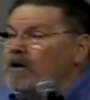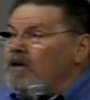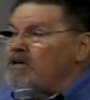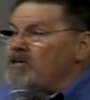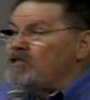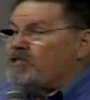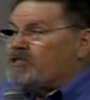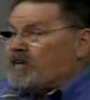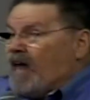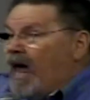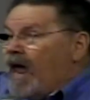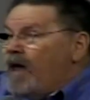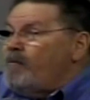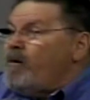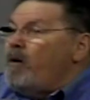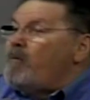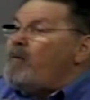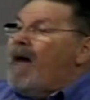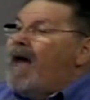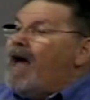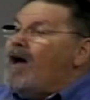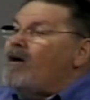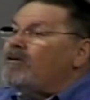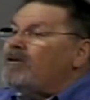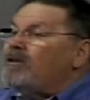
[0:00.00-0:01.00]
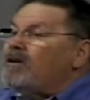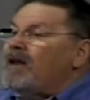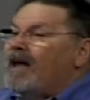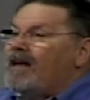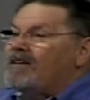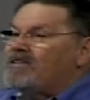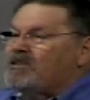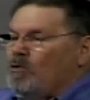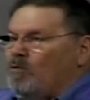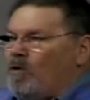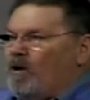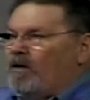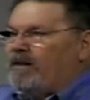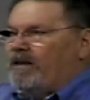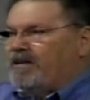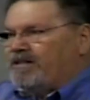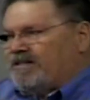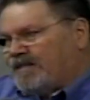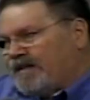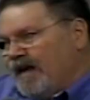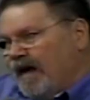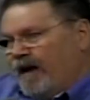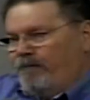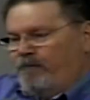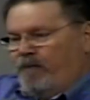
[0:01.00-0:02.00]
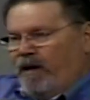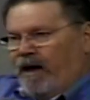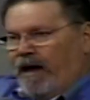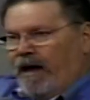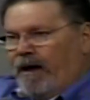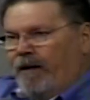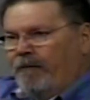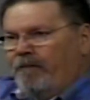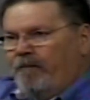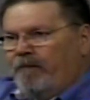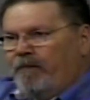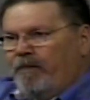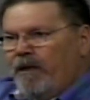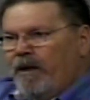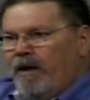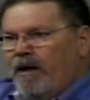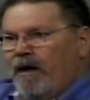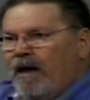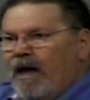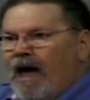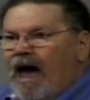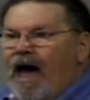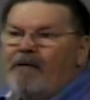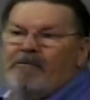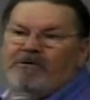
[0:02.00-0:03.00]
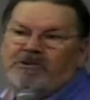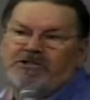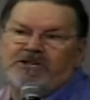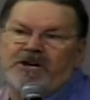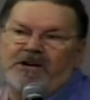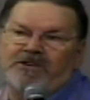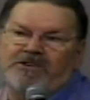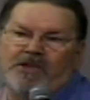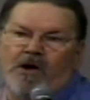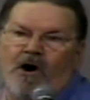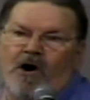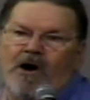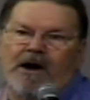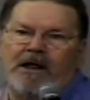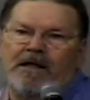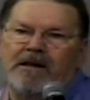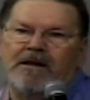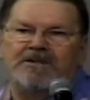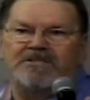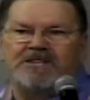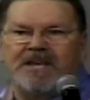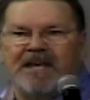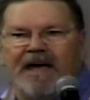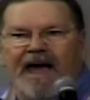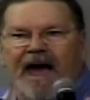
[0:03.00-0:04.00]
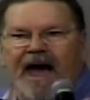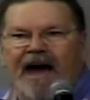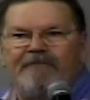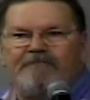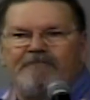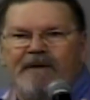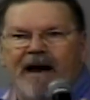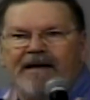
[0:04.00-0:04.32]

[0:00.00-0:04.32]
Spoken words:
Same amount as the one that sent me. How much authority does he have?